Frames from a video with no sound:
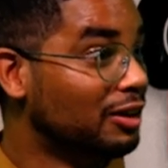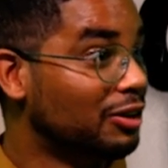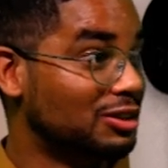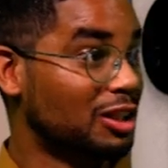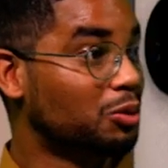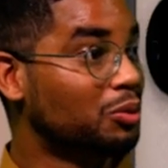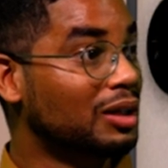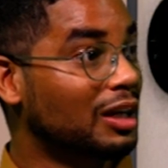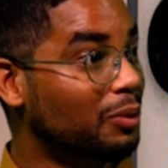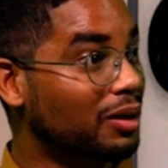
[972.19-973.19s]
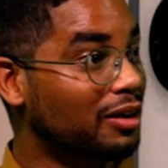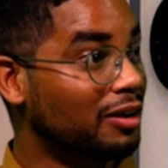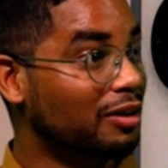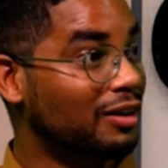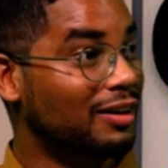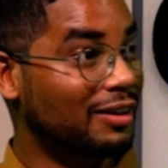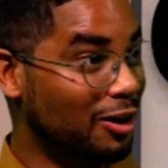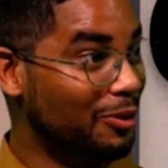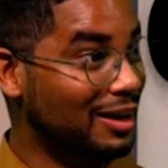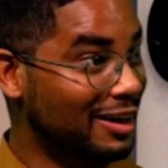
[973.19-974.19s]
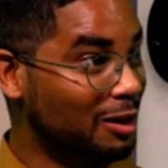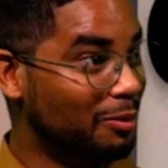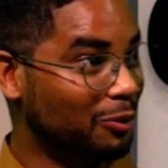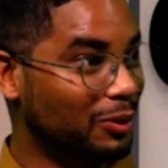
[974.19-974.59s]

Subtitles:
because that's what we really want to know and learn about.